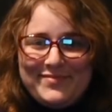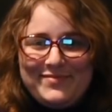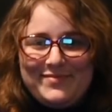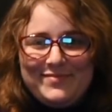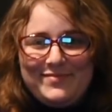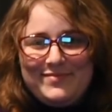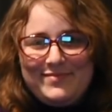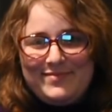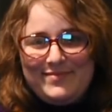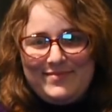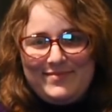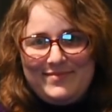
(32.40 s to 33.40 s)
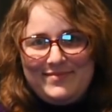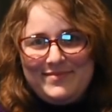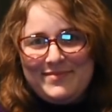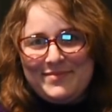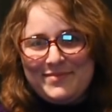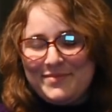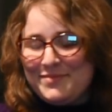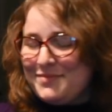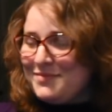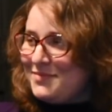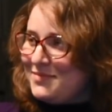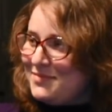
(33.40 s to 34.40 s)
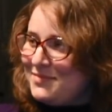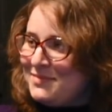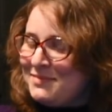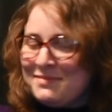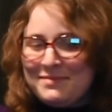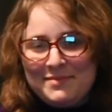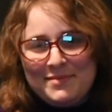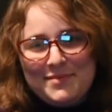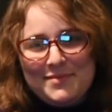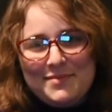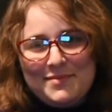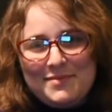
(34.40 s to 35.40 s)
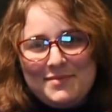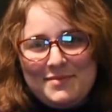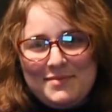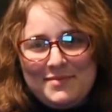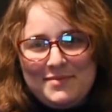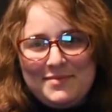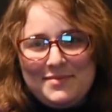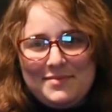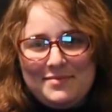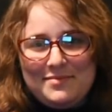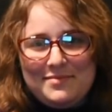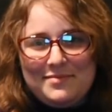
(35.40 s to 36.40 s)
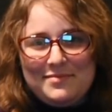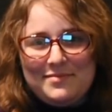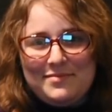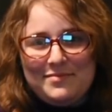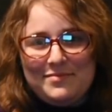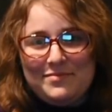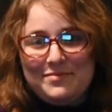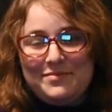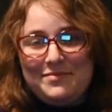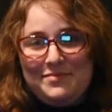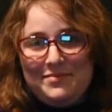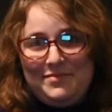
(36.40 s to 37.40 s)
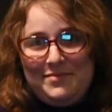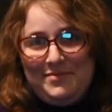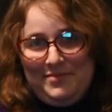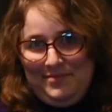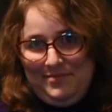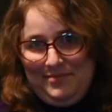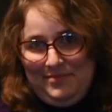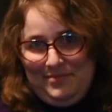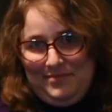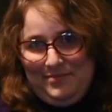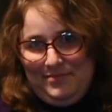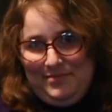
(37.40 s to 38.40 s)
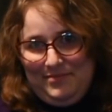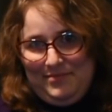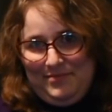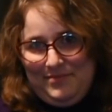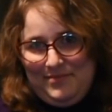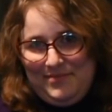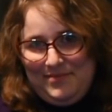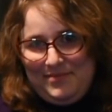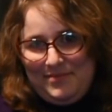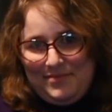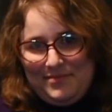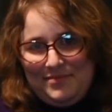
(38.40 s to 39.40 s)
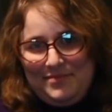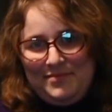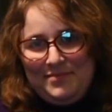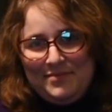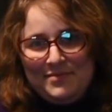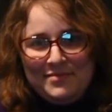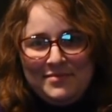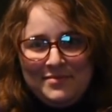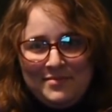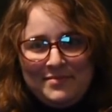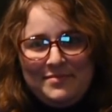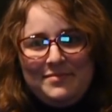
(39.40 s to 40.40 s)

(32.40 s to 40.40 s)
(silent)